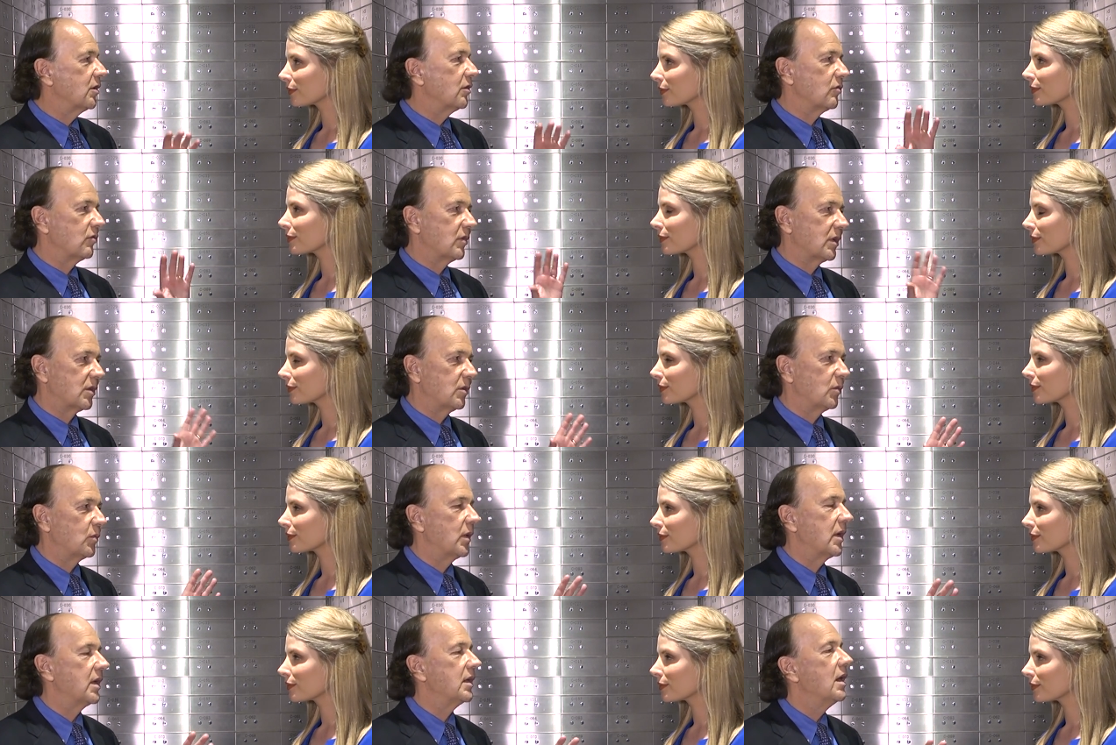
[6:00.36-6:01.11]
Speaker 1: Hillary
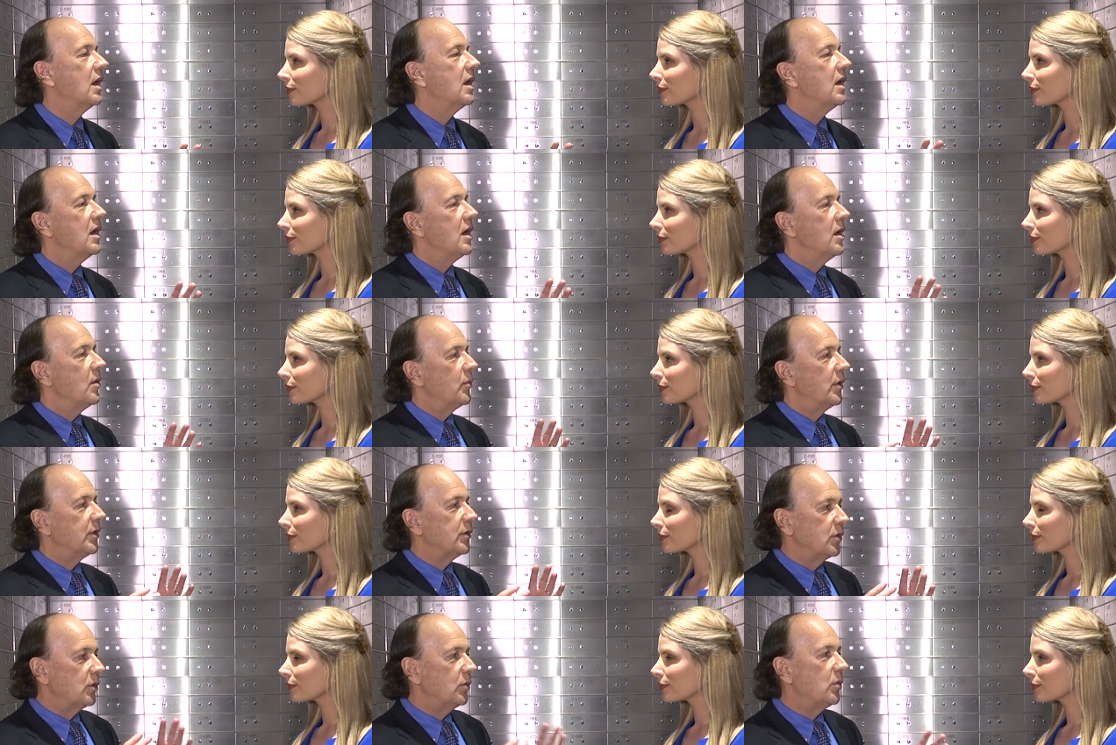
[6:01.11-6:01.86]
could win.
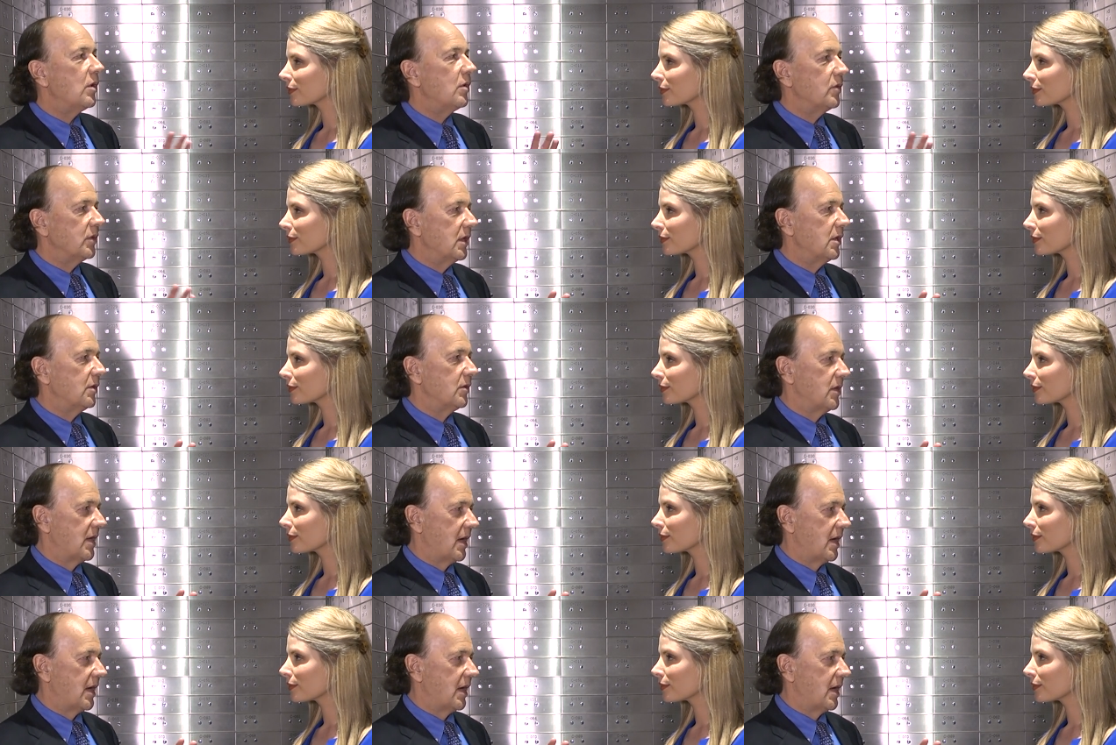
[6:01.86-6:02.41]
But you won't hear